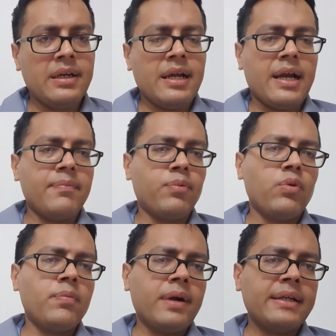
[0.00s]
And
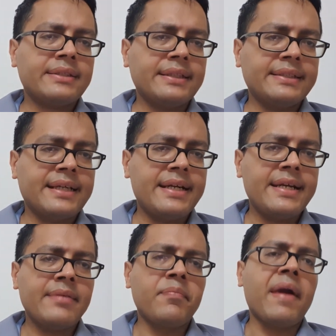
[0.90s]
bone mass is
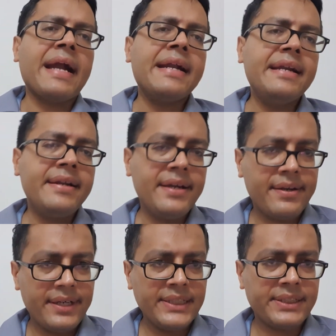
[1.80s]
getting mildly
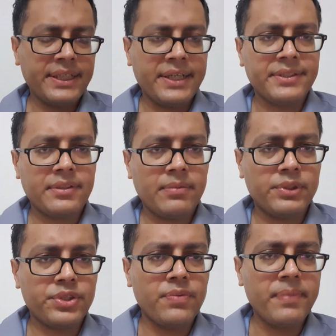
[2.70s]
decreased in case of
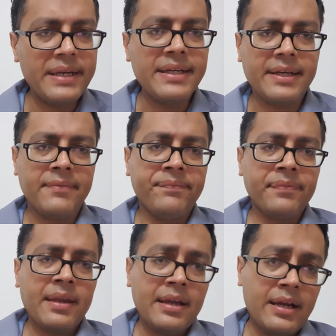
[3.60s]
osteopenia
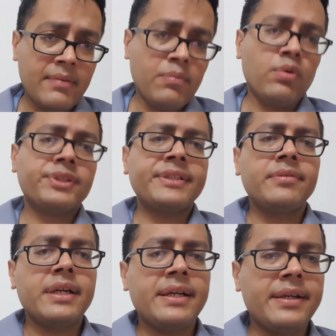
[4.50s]
and more
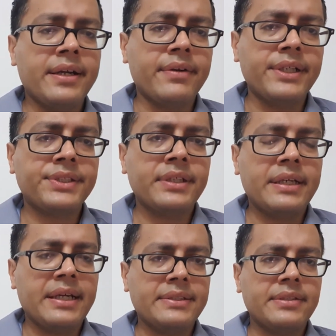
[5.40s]
severely decreased
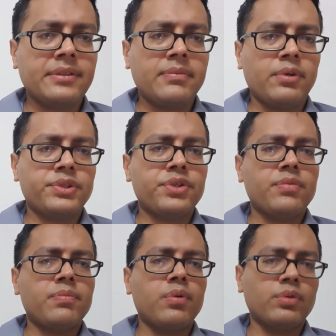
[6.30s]
in cases of
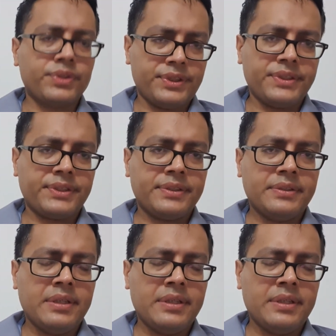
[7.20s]
osteoporosis.